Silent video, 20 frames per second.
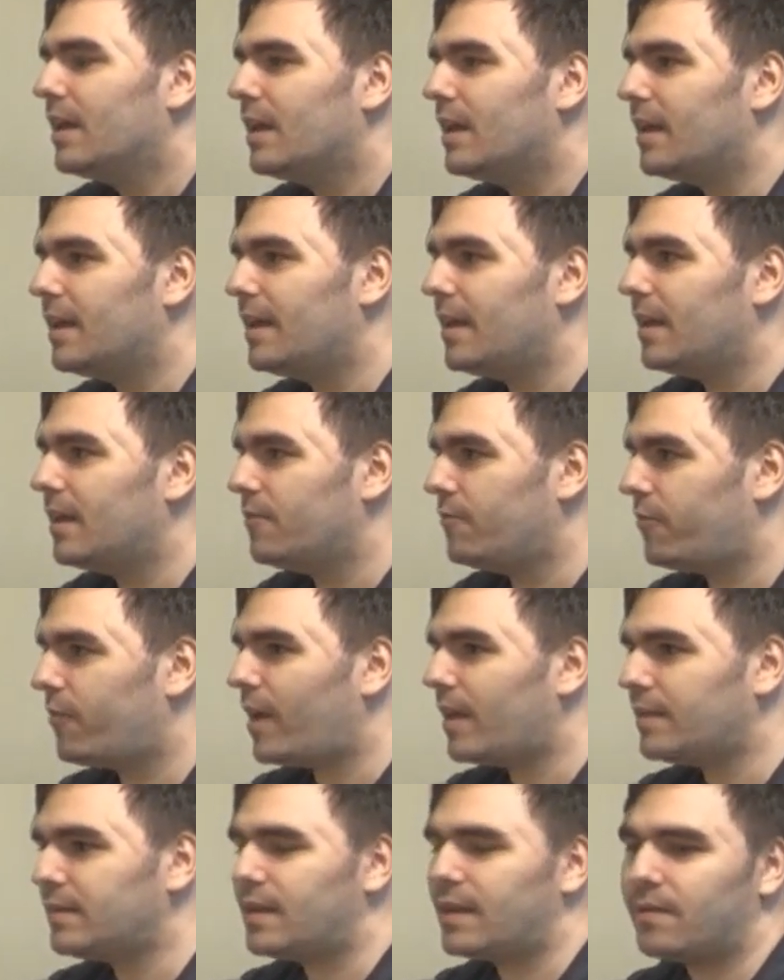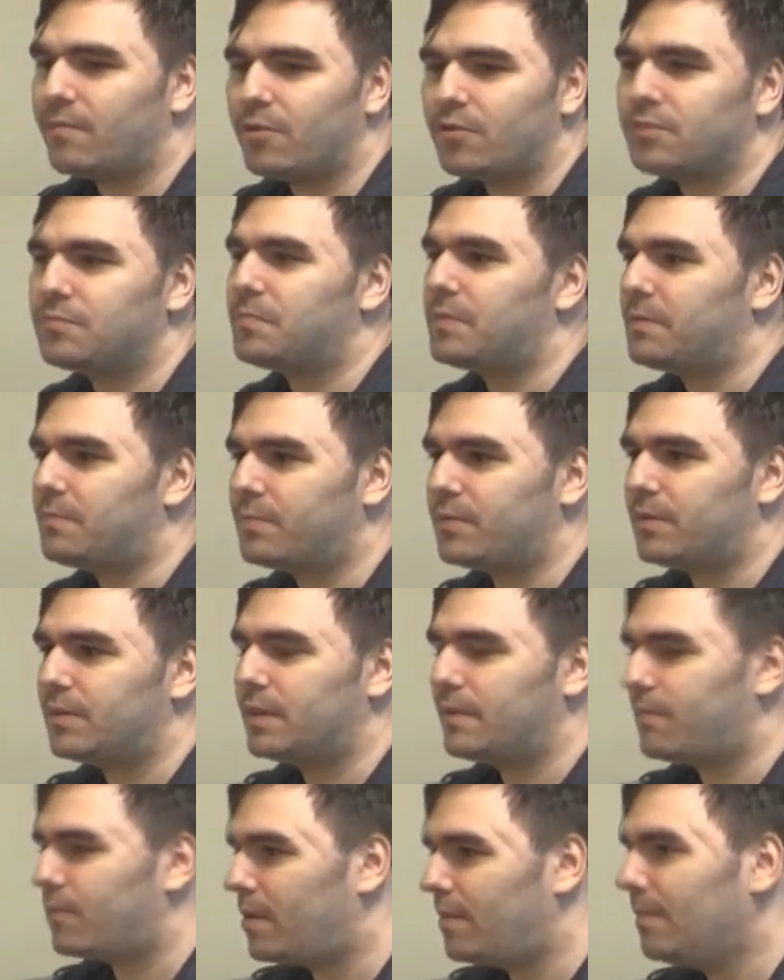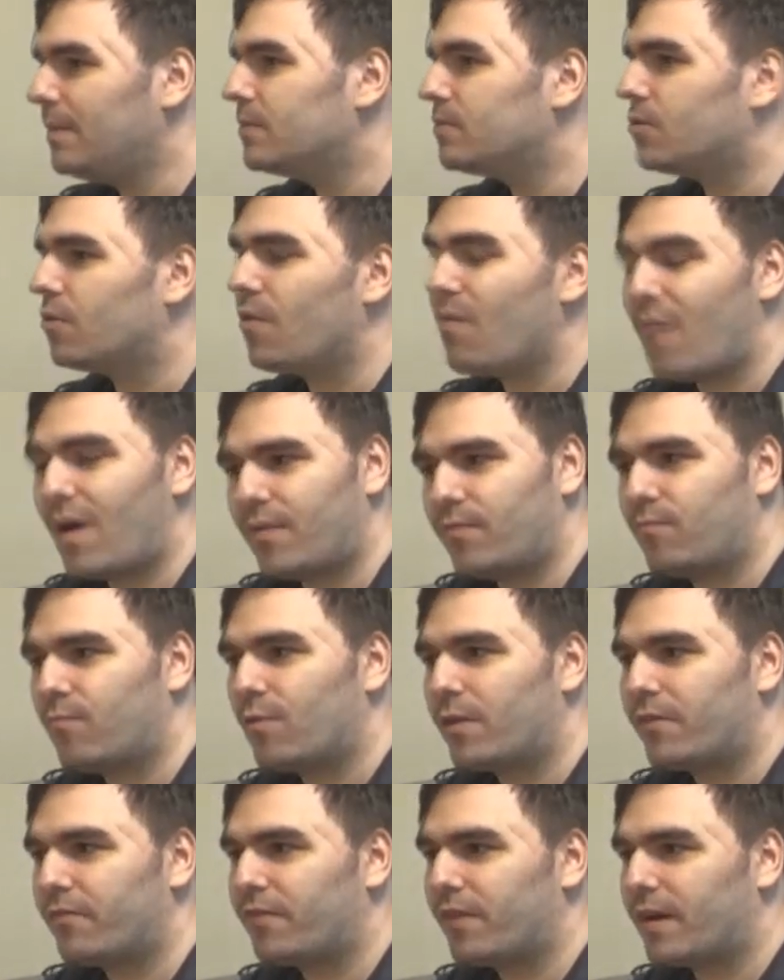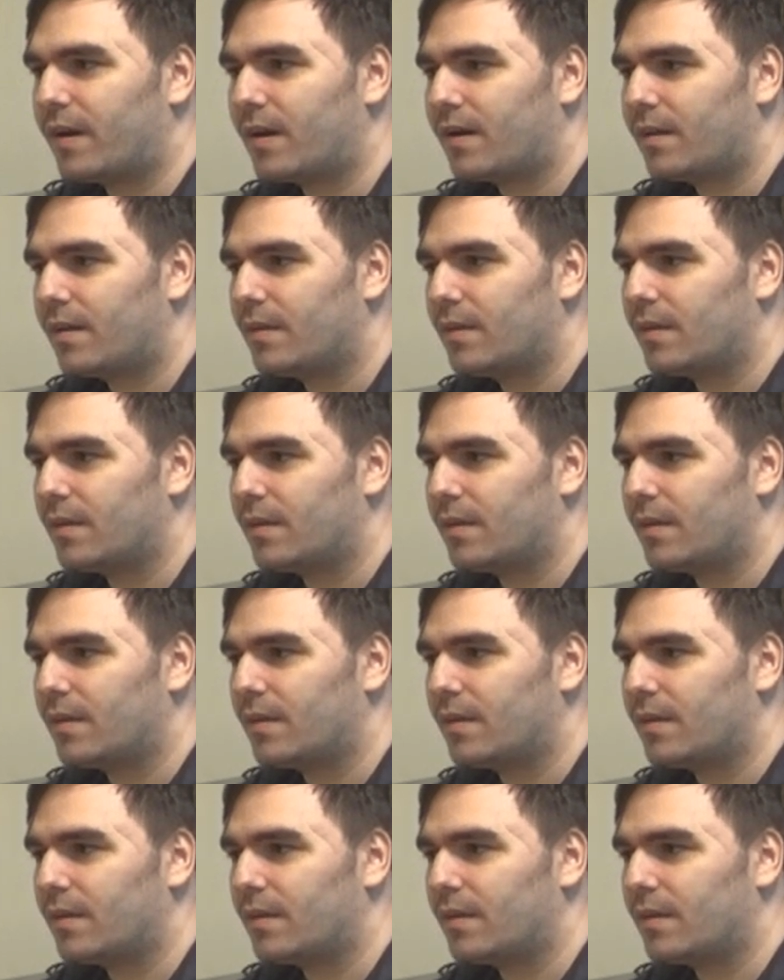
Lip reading: And if you ask like most people, they probably don't want warfare.